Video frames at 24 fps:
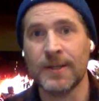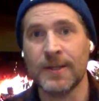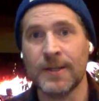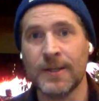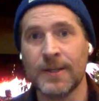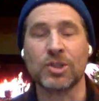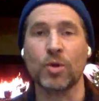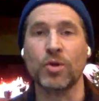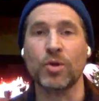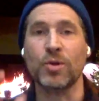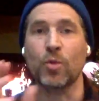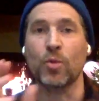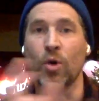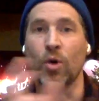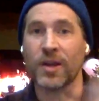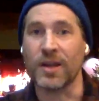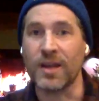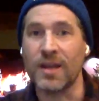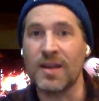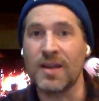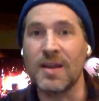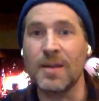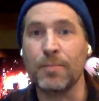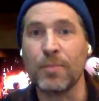So you want
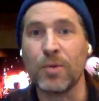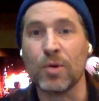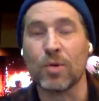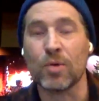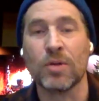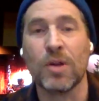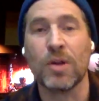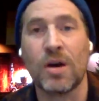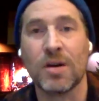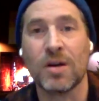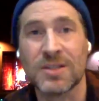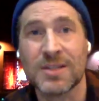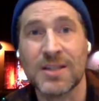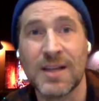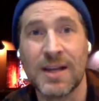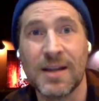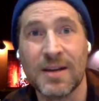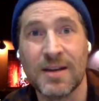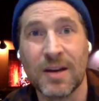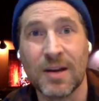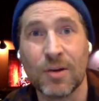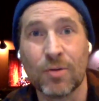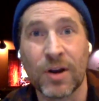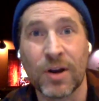to keep your
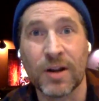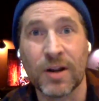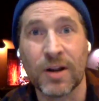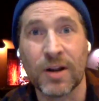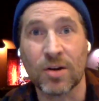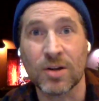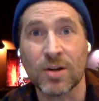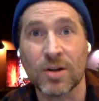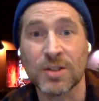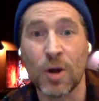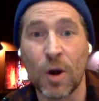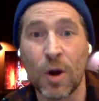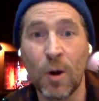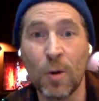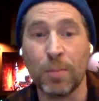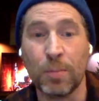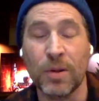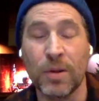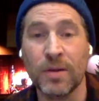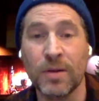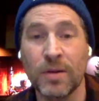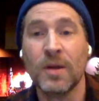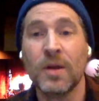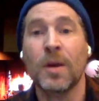long-standing credit cards
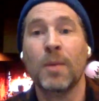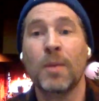open,